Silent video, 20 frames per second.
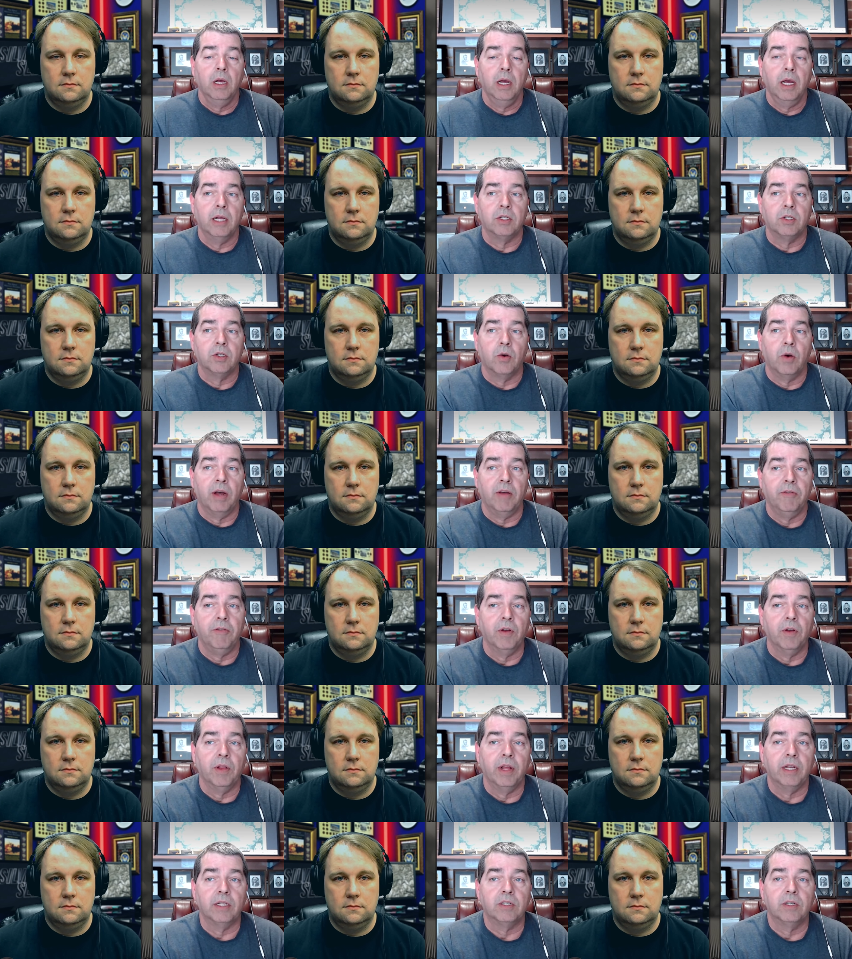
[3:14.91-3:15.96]
Speaker 1: And so I
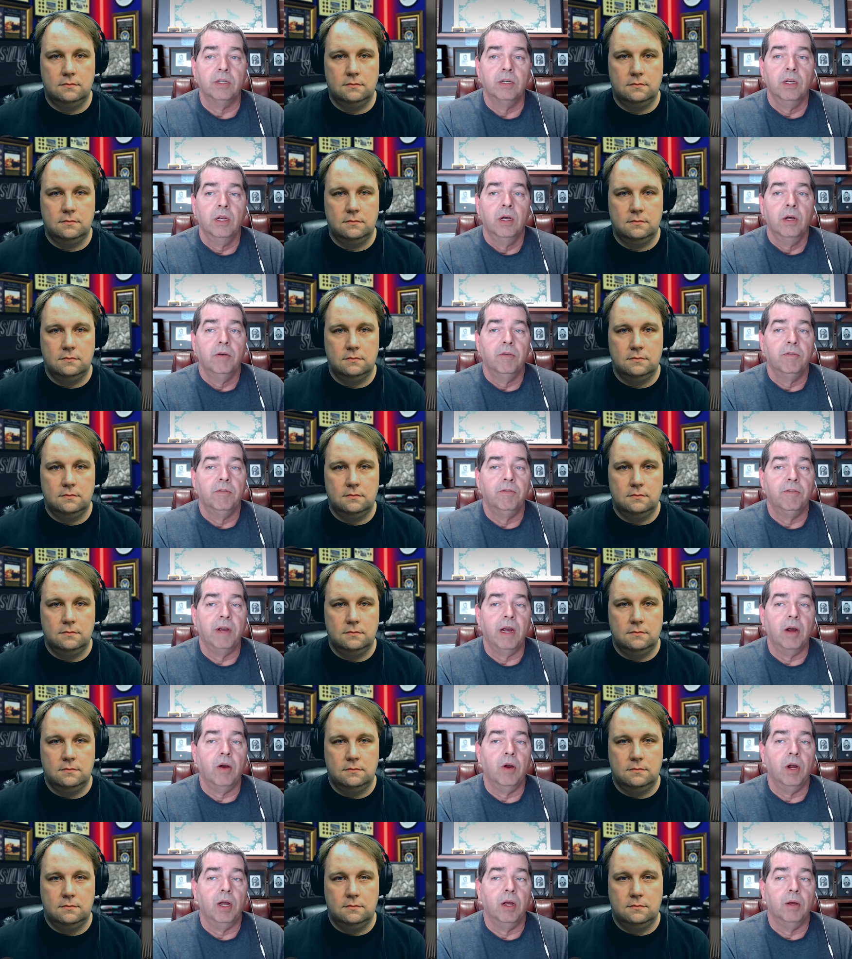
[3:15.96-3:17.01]
feel that's
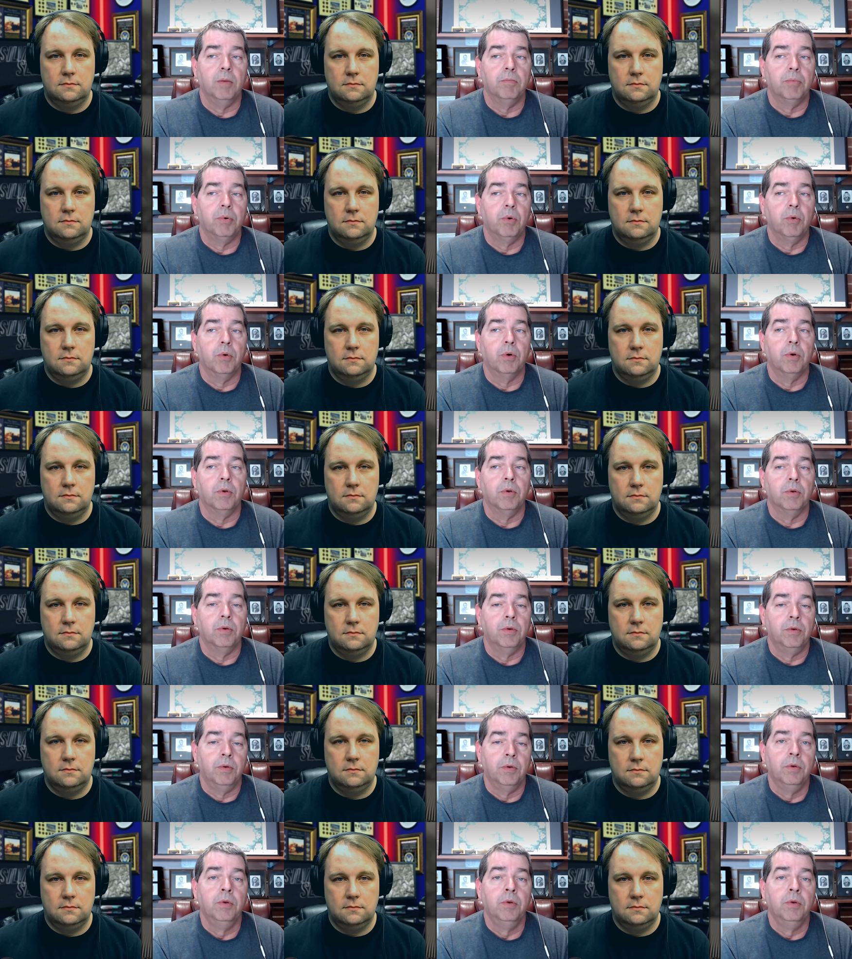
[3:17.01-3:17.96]
very important